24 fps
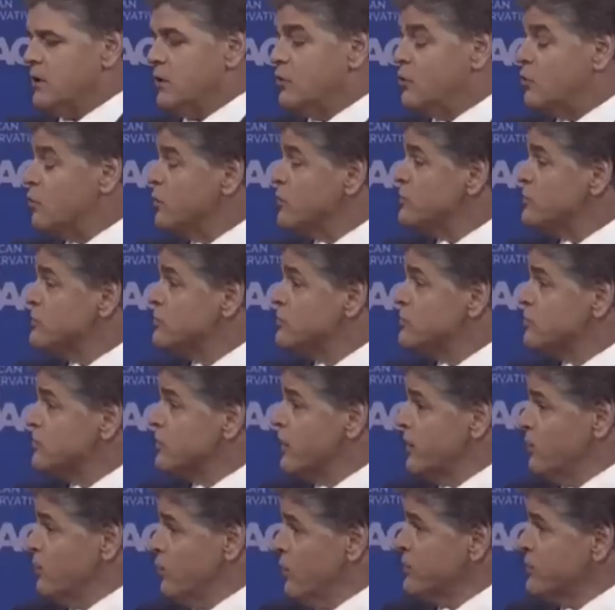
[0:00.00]
who is
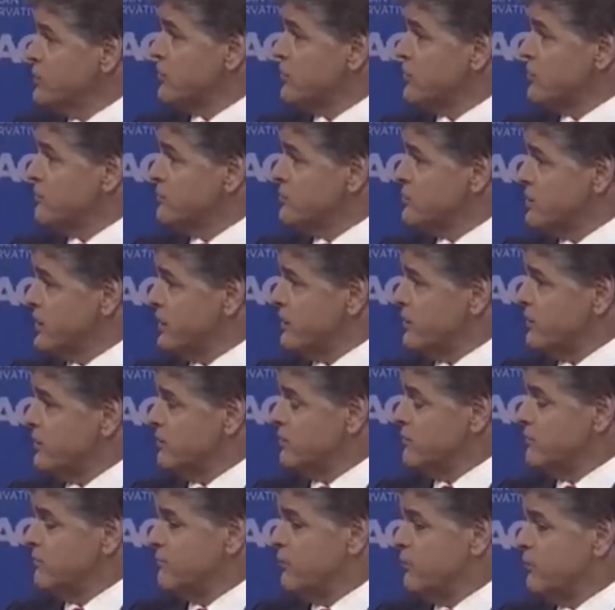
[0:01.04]
a one-term
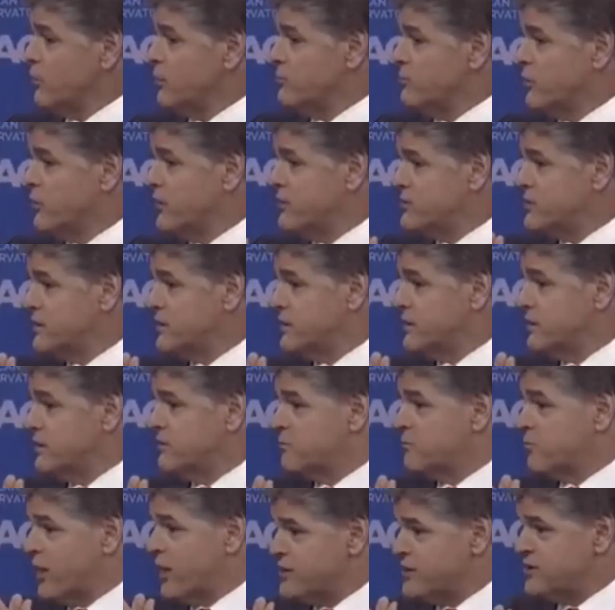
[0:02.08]
senator, voted
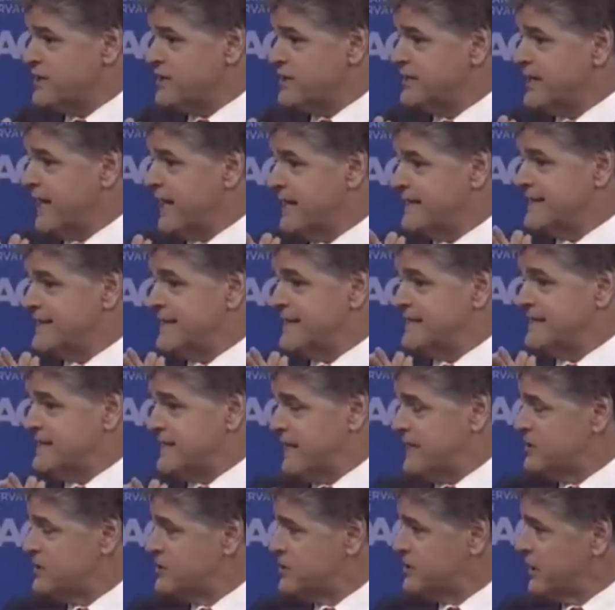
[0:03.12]
present as a
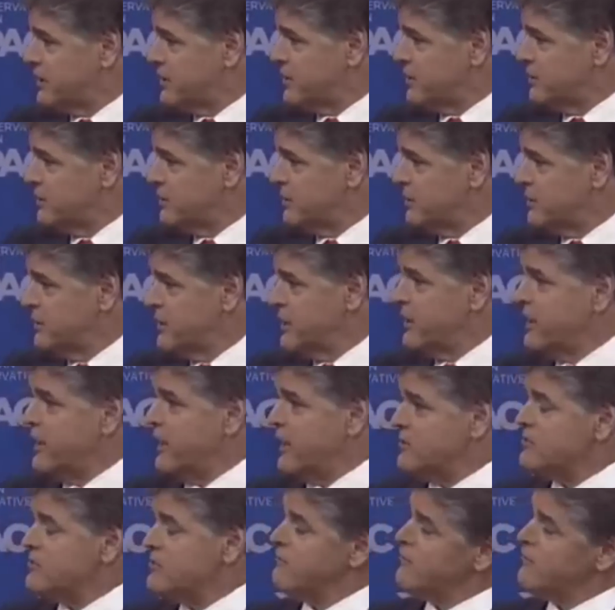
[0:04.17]
state senator,
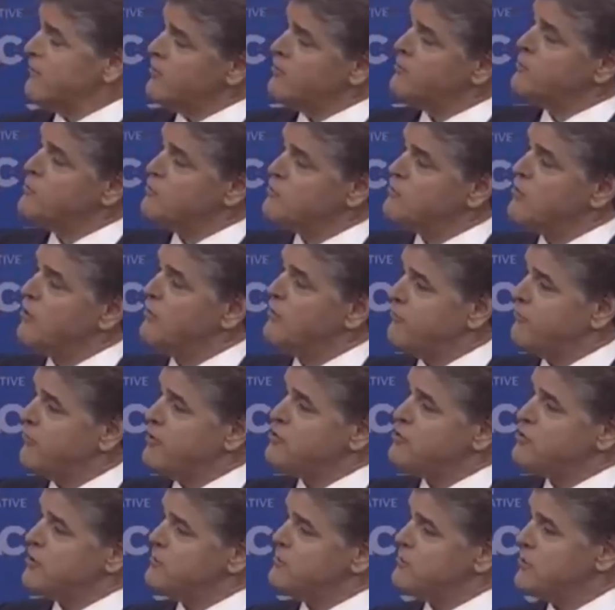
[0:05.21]
had some very bizarre
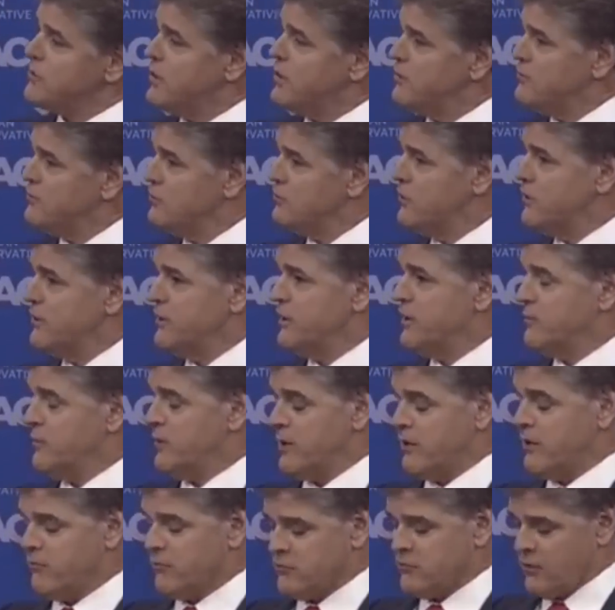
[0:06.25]
friendships, in case you didn't hear
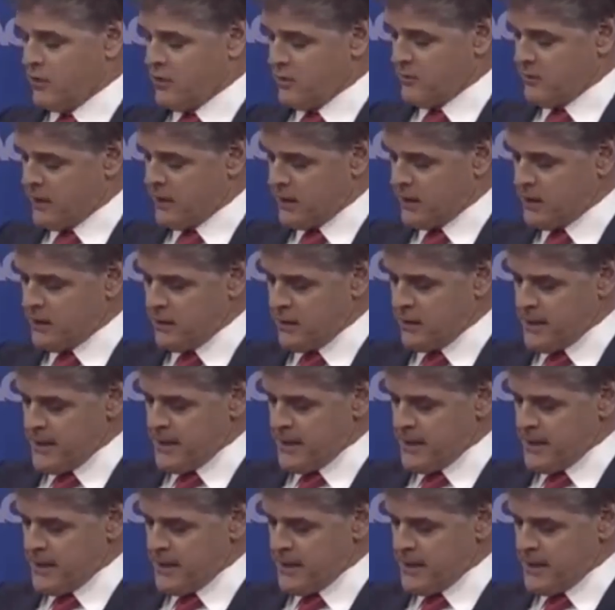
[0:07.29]
me ever talk about it.